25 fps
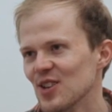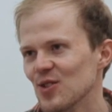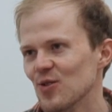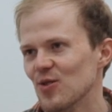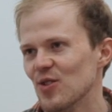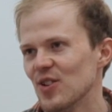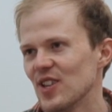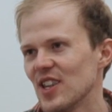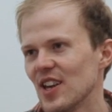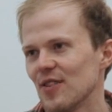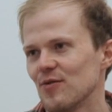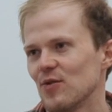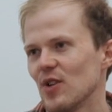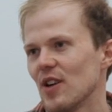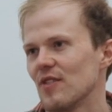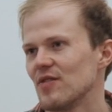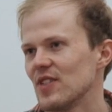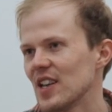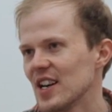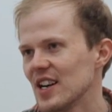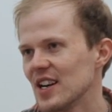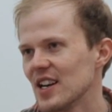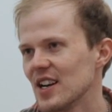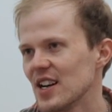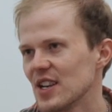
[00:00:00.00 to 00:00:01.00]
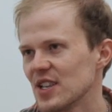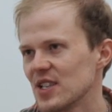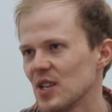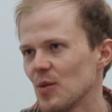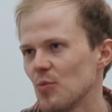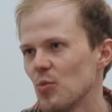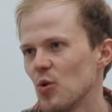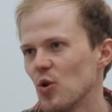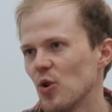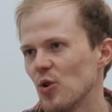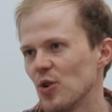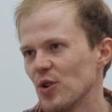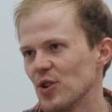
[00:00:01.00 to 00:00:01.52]
you don't have to have technical
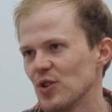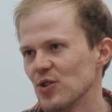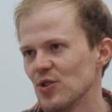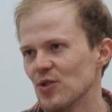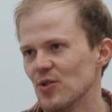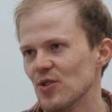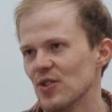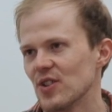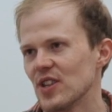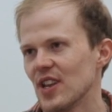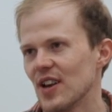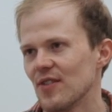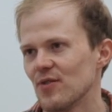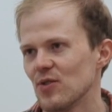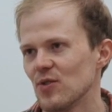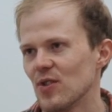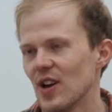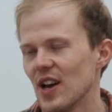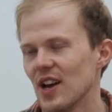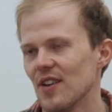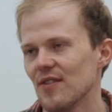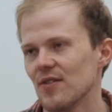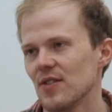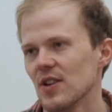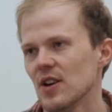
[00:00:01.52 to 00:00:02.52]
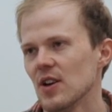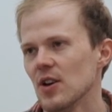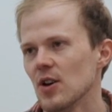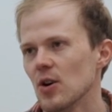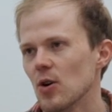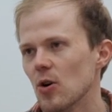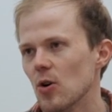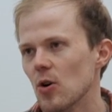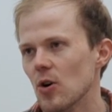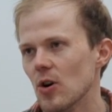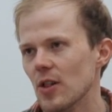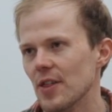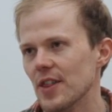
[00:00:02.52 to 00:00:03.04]
support, you don't have to have
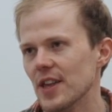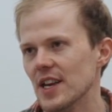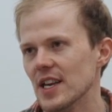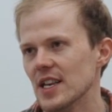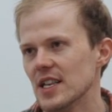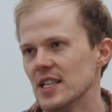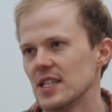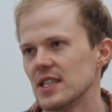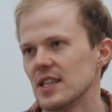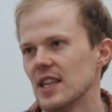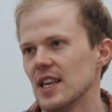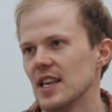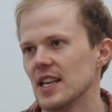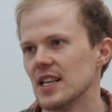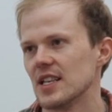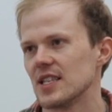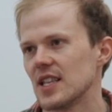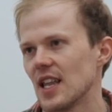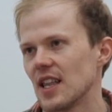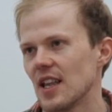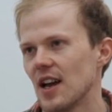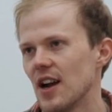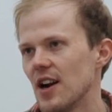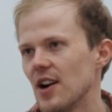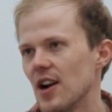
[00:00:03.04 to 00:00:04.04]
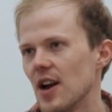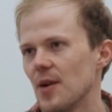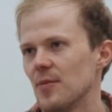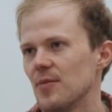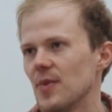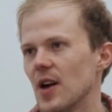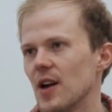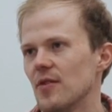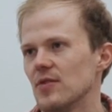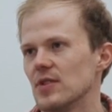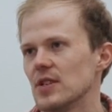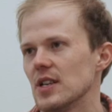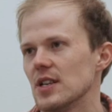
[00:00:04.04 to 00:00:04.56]
all these things that are
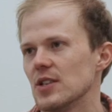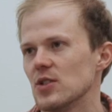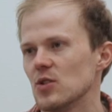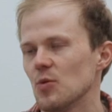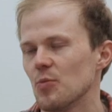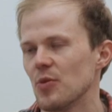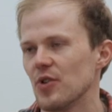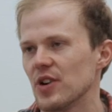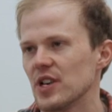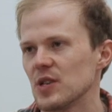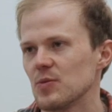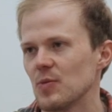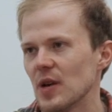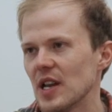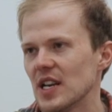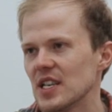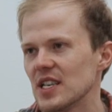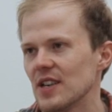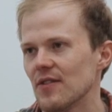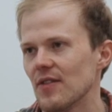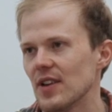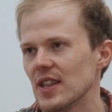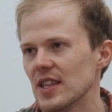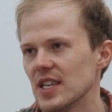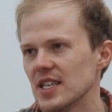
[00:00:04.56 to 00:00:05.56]
obviously super expensive.